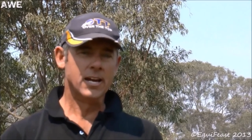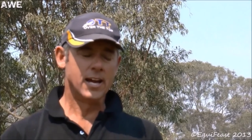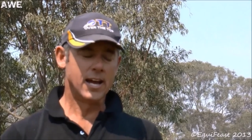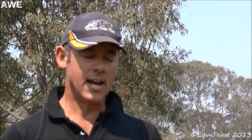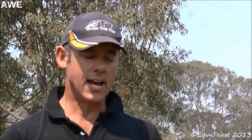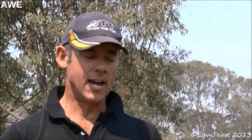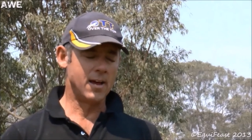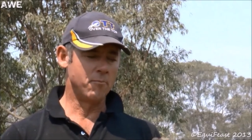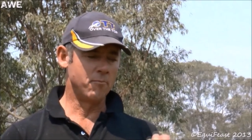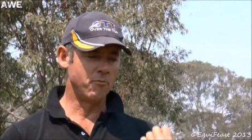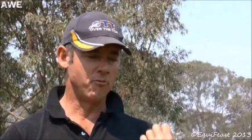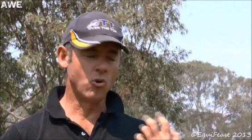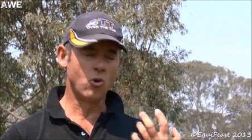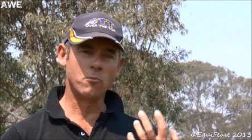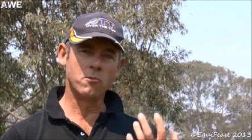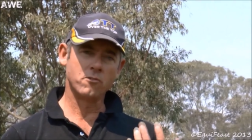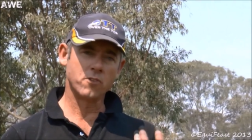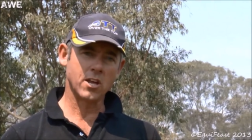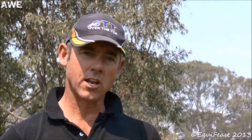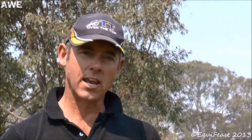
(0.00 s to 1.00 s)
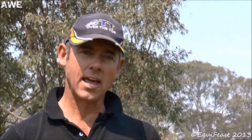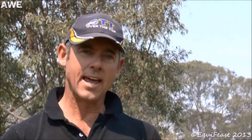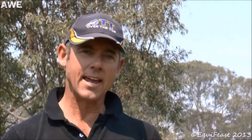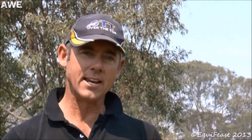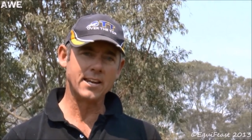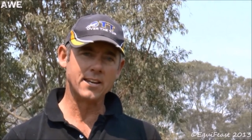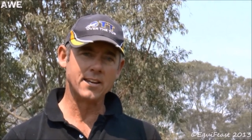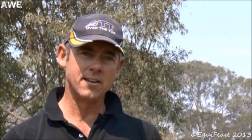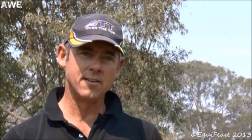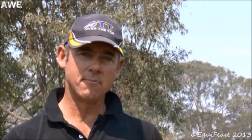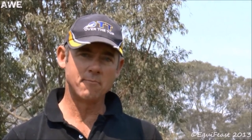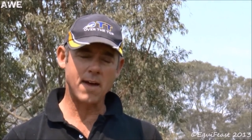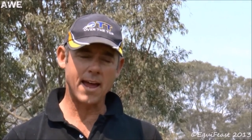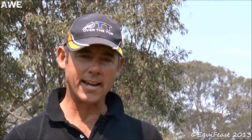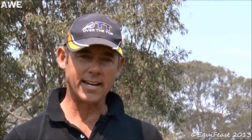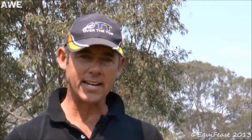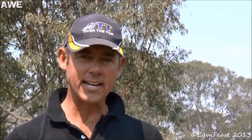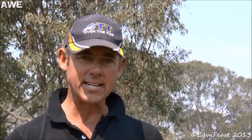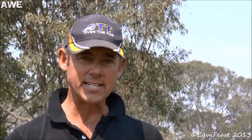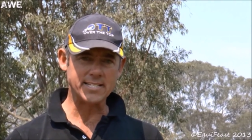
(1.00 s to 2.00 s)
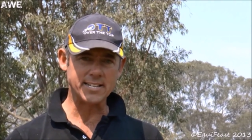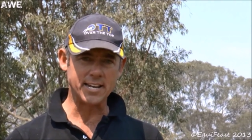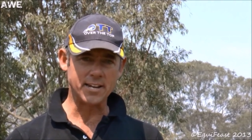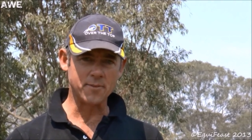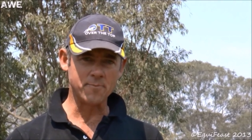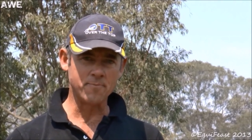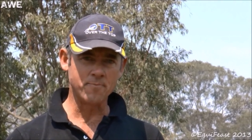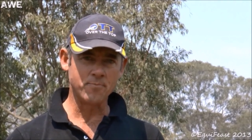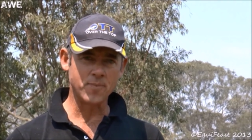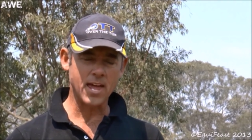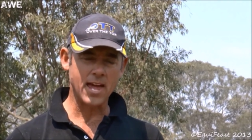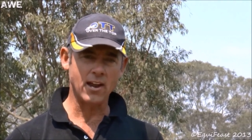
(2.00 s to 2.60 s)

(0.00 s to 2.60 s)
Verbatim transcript: um, form of chelated magnesium.